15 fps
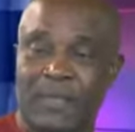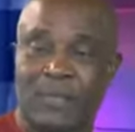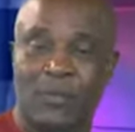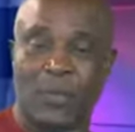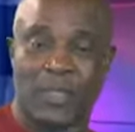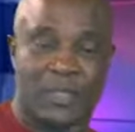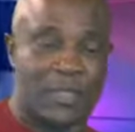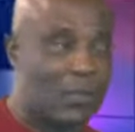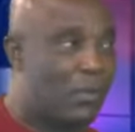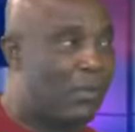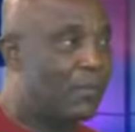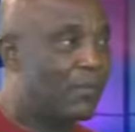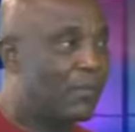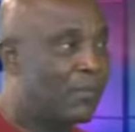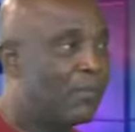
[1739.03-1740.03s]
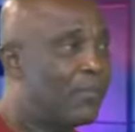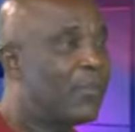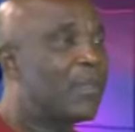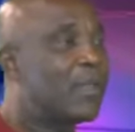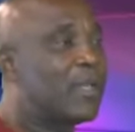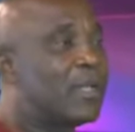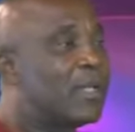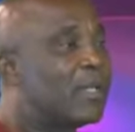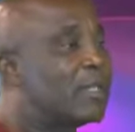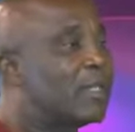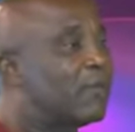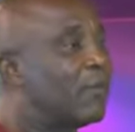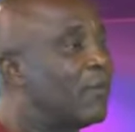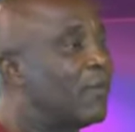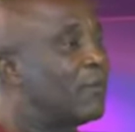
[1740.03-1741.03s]
Where is he coming from? Is he
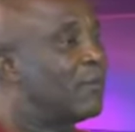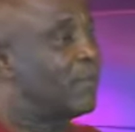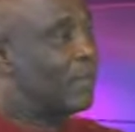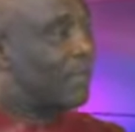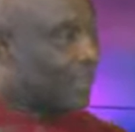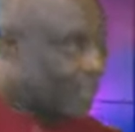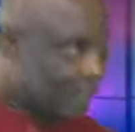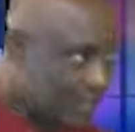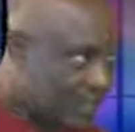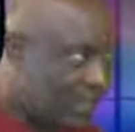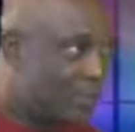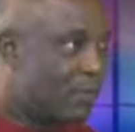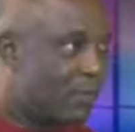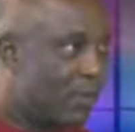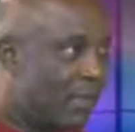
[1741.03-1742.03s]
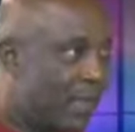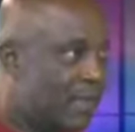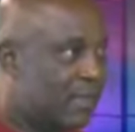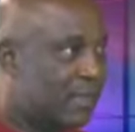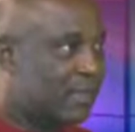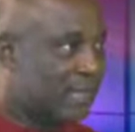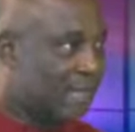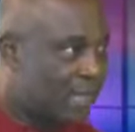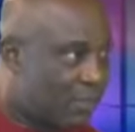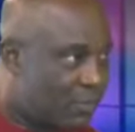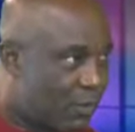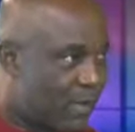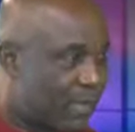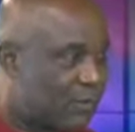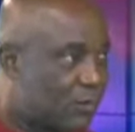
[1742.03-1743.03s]
from the same Igbo man? Is he an Igbo
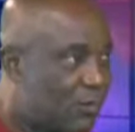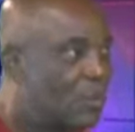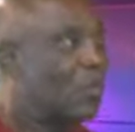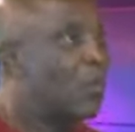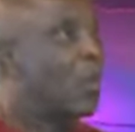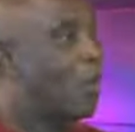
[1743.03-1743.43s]
man too?